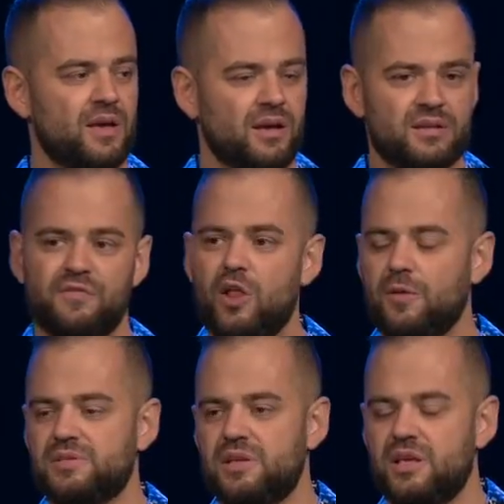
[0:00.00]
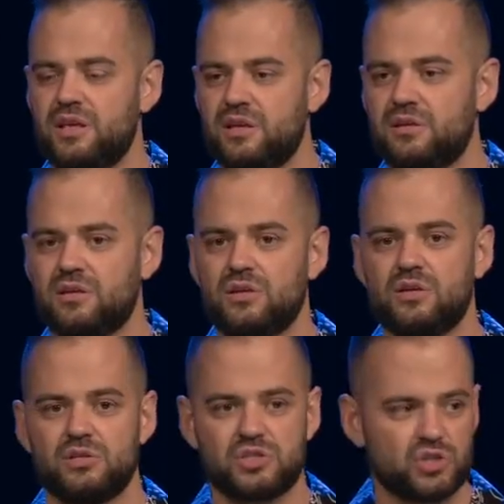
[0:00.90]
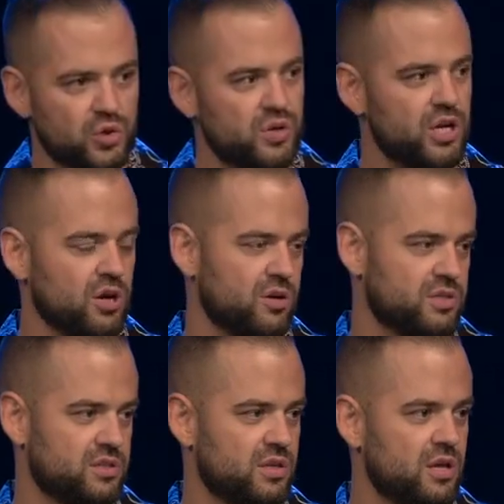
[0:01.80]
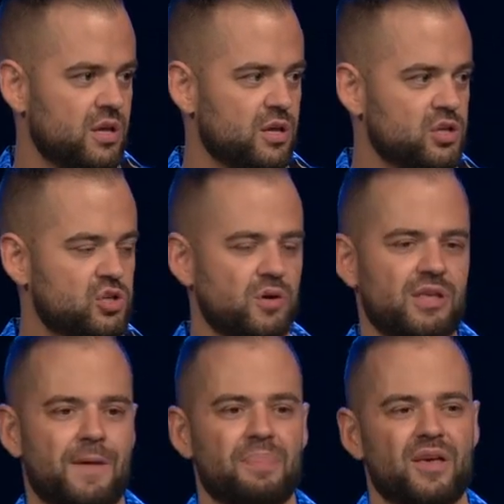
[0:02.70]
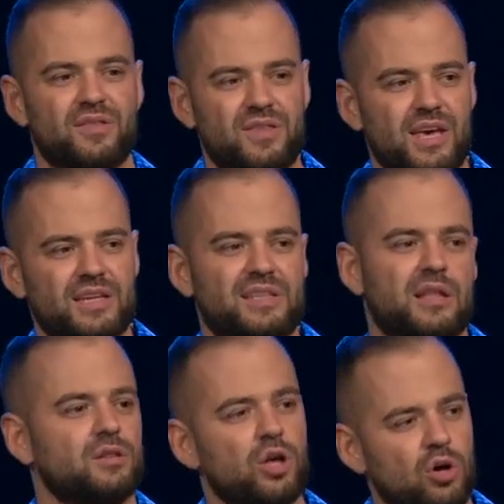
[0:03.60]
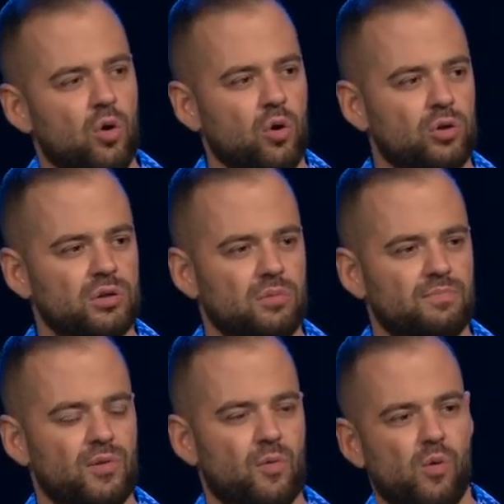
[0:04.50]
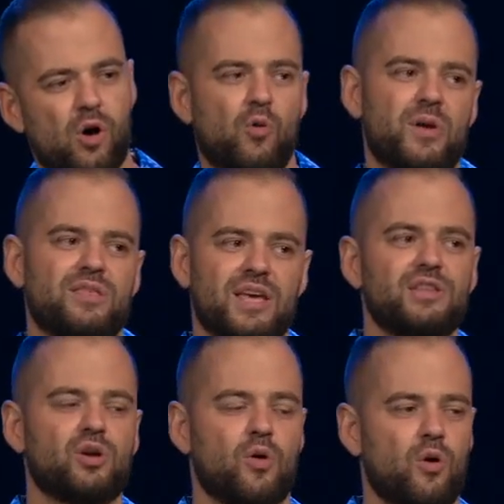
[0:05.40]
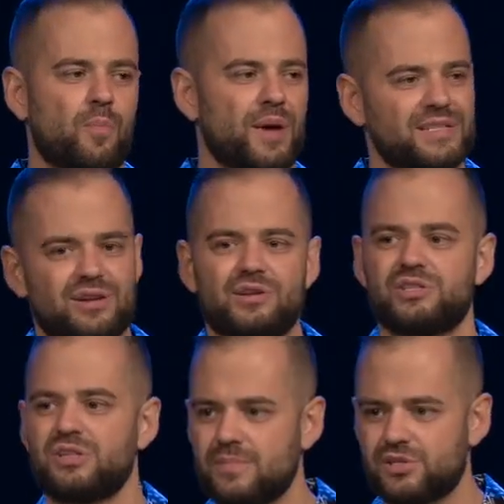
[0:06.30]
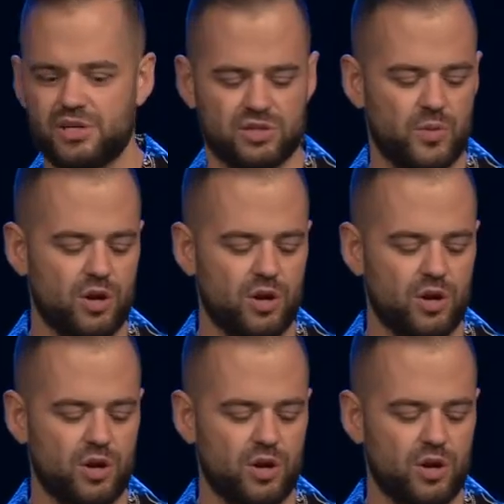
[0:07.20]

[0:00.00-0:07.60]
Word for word: developed in just two years, showing that things that look old, well, we think they're old based on assumptions. We